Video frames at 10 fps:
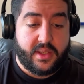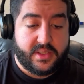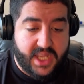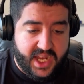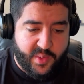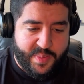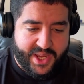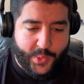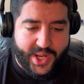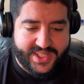Starting with
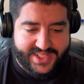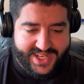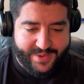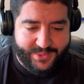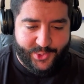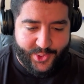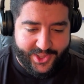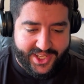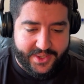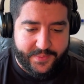pick one, Sam
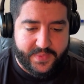Lawler.